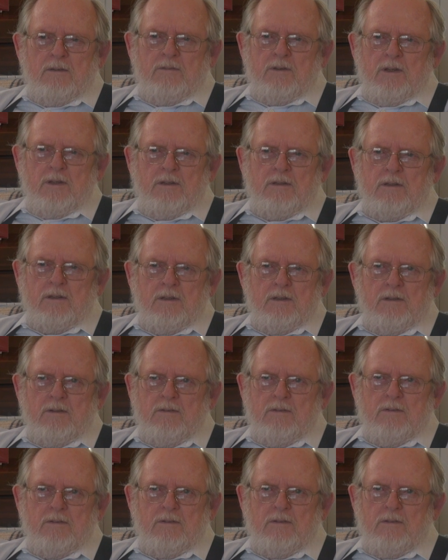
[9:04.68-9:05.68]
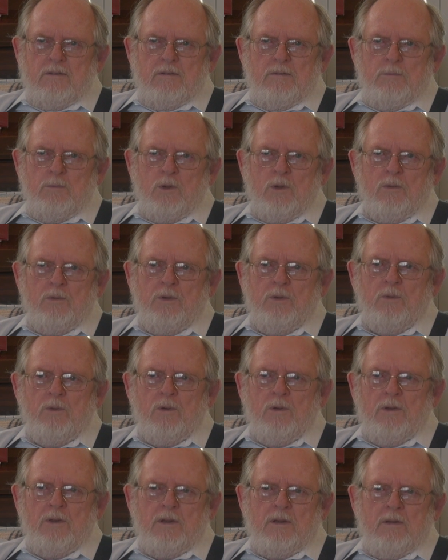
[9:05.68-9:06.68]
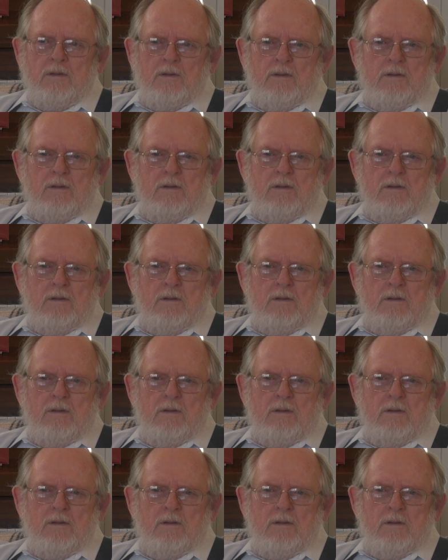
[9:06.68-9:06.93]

of anything more rewarding